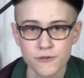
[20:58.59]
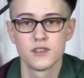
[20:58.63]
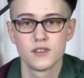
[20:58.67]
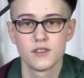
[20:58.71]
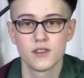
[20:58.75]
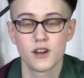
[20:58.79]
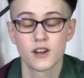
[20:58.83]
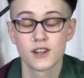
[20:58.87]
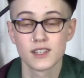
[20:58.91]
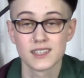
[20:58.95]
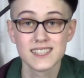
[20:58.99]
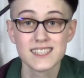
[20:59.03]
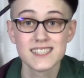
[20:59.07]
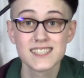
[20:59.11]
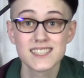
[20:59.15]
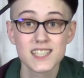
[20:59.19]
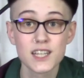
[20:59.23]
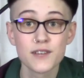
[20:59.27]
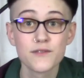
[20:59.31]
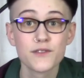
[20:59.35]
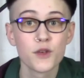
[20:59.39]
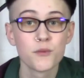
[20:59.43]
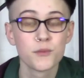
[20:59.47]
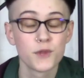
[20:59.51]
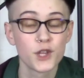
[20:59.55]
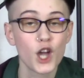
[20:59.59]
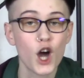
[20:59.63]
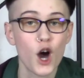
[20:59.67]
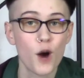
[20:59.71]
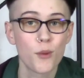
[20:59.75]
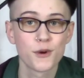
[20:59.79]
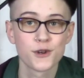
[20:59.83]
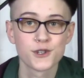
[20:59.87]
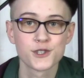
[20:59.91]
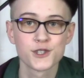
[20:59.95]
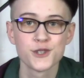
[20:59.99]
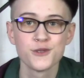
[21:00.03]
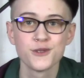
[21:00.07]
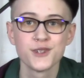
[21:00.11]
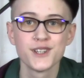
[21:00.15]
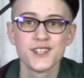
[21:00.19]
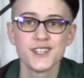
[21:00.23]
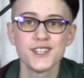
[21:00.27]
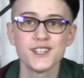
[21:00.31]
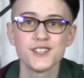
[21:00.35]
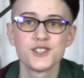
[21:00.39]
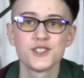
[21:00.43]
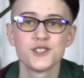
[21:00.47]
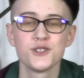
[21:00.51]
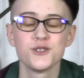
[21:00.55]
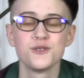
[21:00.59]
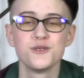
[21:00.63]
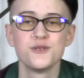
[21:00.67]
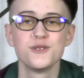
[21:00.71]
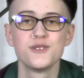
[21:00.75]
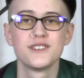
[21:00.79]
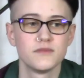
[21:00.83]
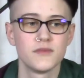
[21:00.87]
or at least give them the opportunity to,